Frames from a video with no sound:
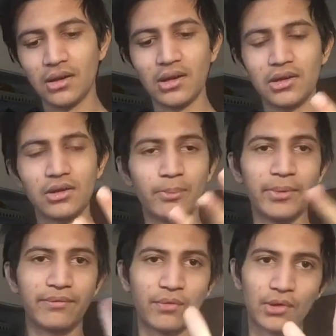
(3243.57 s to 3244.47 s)
It will
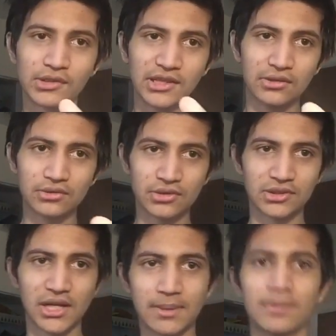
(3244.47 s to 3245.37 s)
be 4,000
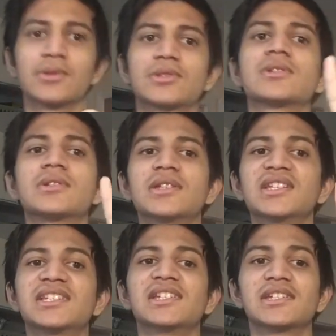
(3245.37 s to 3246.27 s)
subscribers.
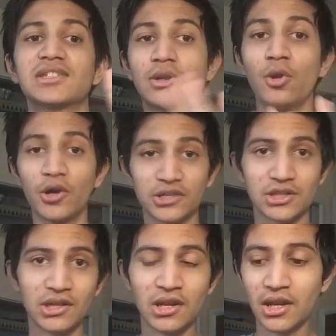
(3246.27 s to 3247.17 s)
T-Series
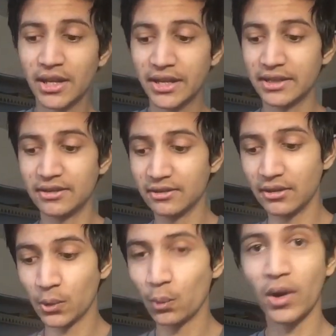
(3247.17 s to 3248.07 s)
lost in
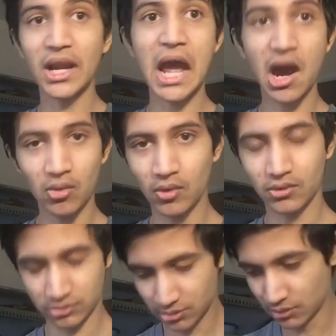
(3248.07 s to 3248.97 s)
1
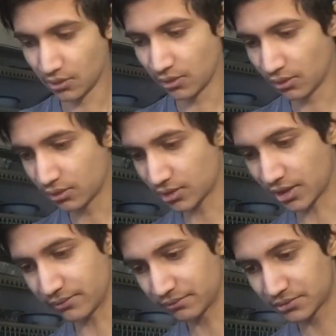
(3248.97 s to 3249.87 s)
hour.
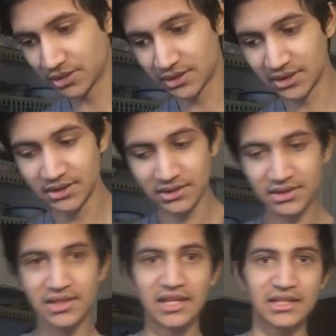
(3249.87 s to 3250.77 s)
Yeah, T-Series
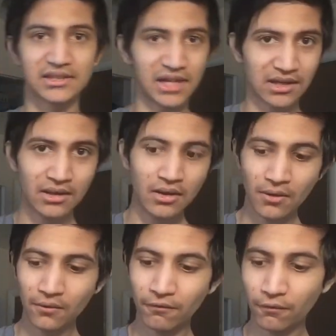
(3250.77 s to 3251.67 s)
gets like
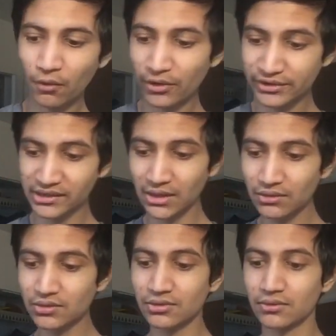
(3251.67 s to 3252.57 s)

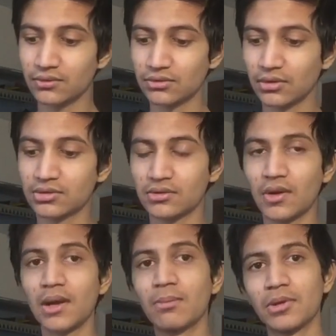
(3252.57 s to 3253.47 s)
4,000
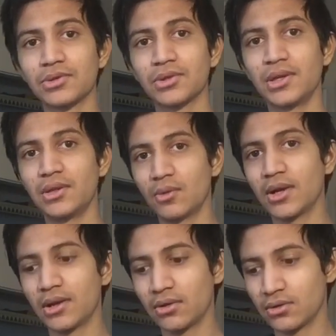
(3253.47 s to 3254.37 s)
subscribers in
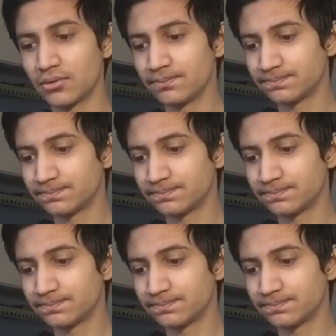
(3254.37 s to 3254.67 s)
1 hour.